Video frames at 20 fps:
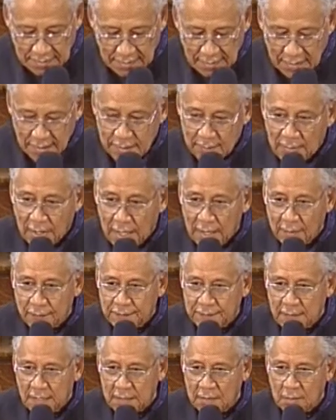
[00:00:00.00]
Amen.
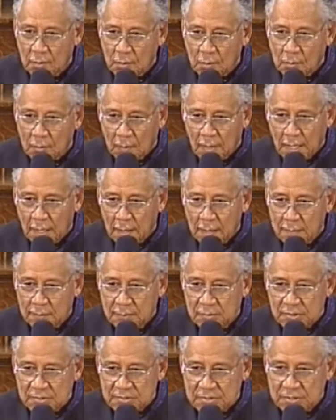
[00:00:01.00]
Thank you, choir,
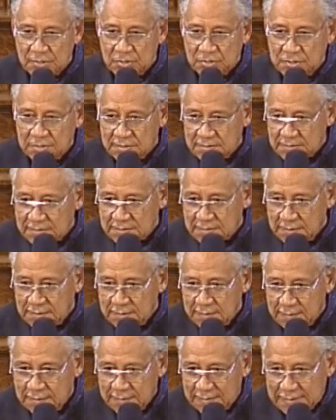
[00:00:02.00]
musicians,
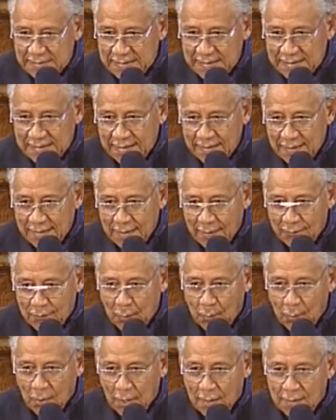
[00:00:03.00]
and
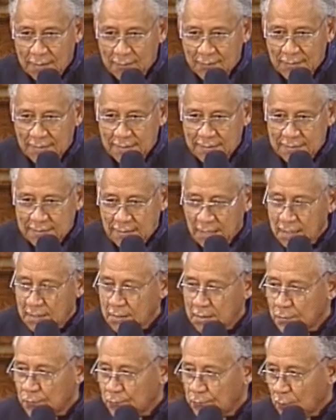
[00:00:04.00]
everyone. We thank
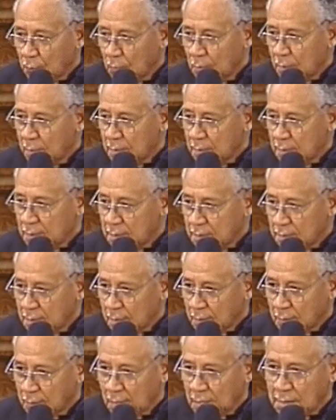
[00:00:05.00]
you for
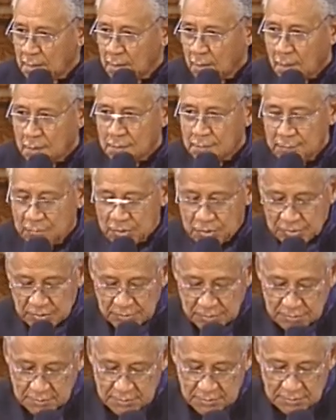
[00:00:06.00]
your great
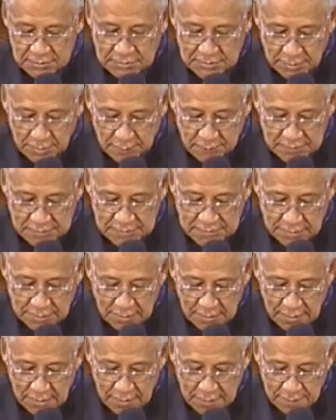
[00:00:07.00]
contribution to the service
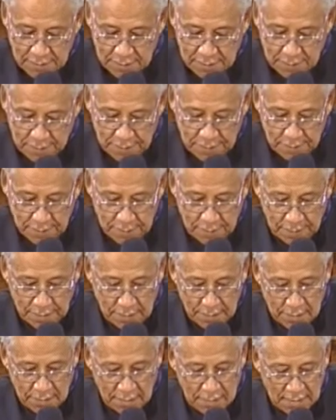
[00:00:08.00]
today.
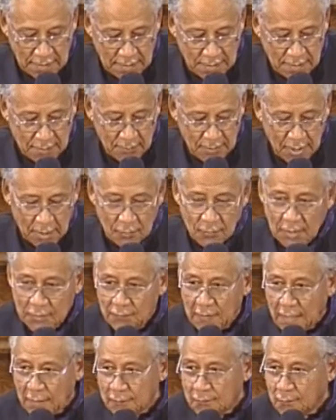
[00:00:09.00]
Amen. We've
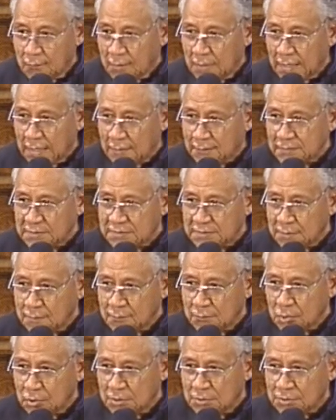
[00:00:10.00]
have, we're having
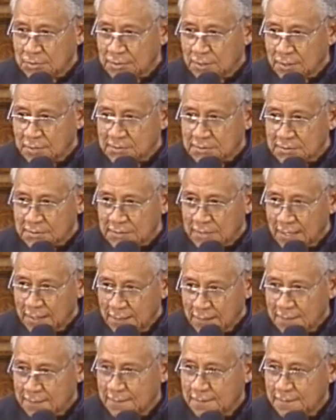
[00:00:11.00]
some good church today